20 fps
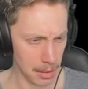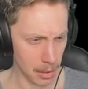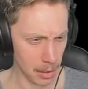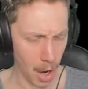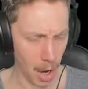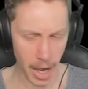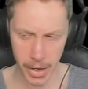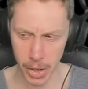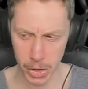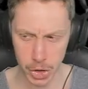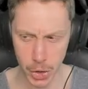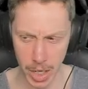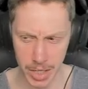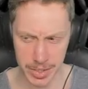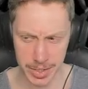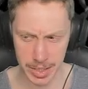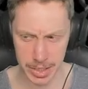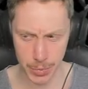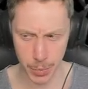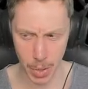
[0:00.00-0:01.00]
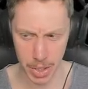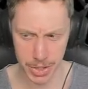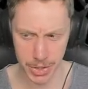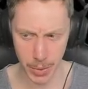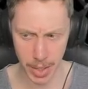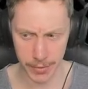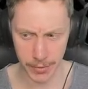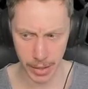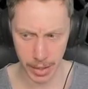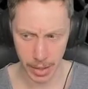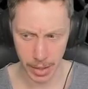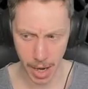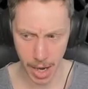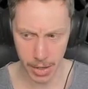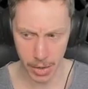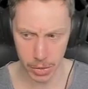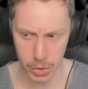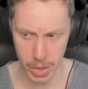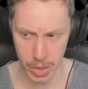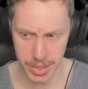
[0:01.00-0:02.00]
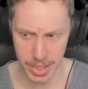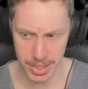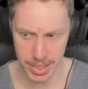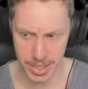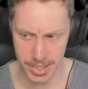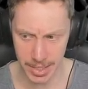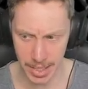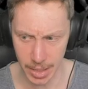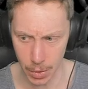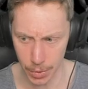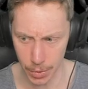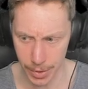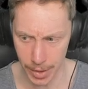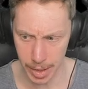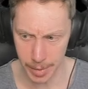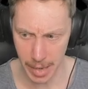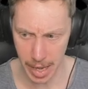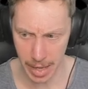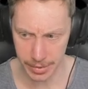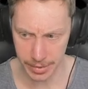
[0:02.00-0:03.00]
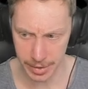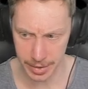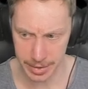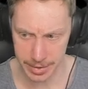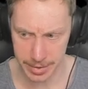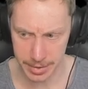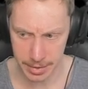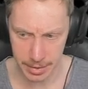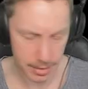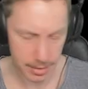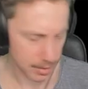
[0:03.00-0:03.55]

I don't trust this whatsoever. I don't trust a single thing about this.